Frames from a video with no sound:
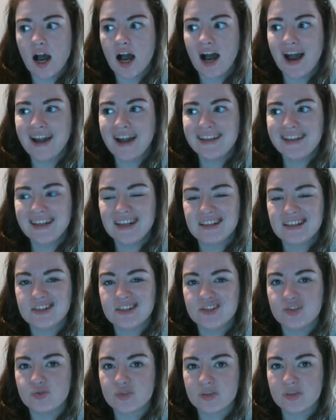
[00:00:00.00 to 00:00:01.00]
I needed to
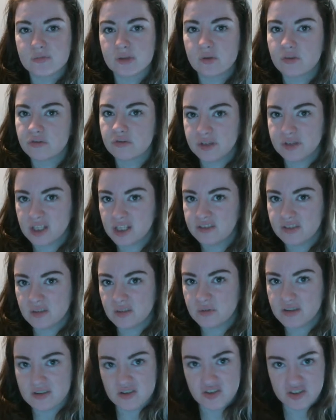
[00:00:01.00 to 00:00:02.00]
do something with my life that
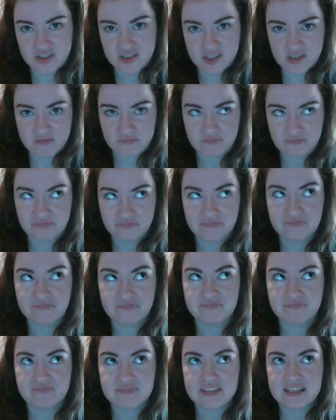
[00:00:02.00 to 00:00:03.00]
wasn't just
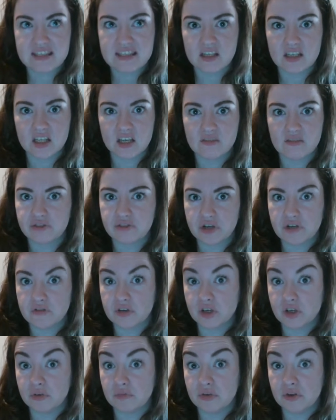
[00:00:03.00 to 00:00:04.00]
sitting in front of a
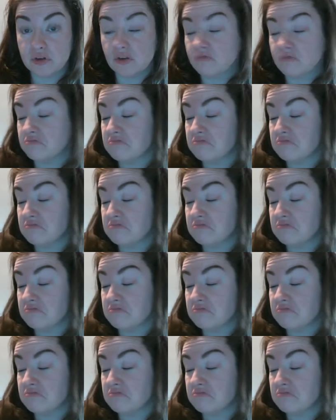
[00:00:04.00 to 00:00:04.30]
computer.